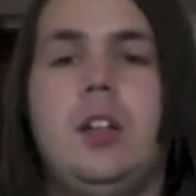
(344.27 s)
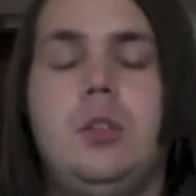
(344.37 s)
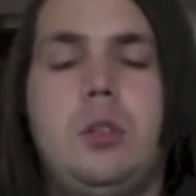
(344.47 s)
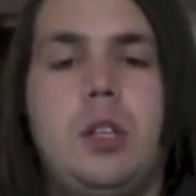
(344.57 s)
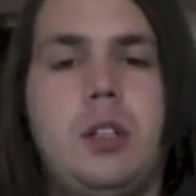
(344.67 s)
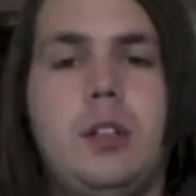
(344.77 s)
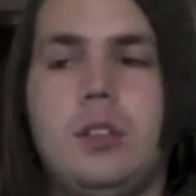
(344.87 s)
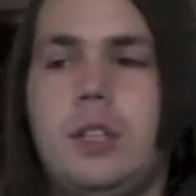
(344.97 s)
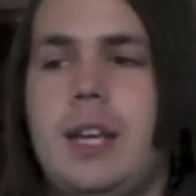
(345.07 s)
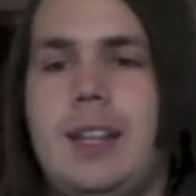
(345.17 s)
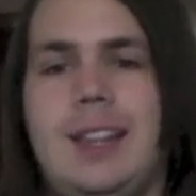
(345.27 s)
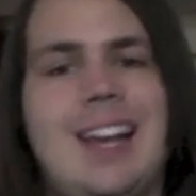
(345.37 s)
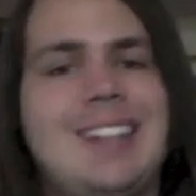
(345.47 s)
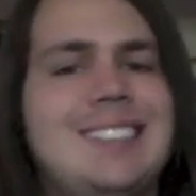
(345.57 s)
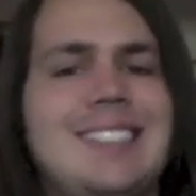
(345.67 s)
You can get
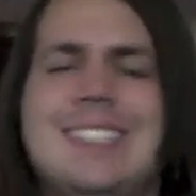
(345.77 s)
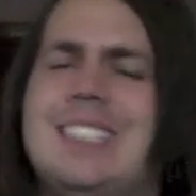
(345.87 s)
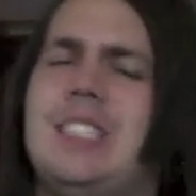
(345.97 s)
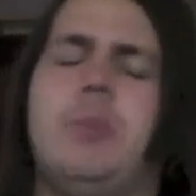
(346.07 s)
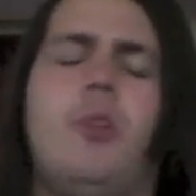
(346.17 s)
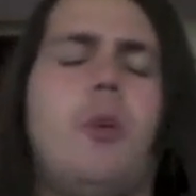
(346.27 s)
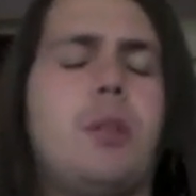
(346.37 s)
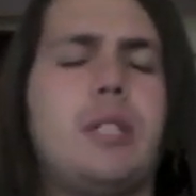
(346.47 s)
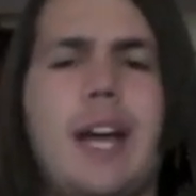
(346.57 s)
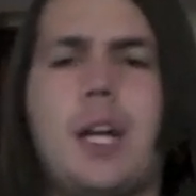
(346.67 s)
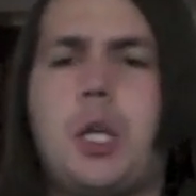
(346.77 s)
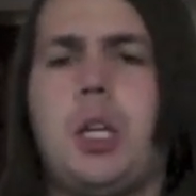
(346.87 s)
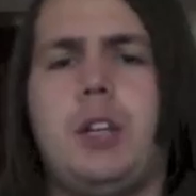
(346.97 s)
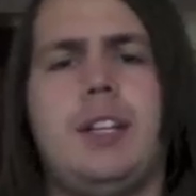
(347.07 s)
lances, more protection,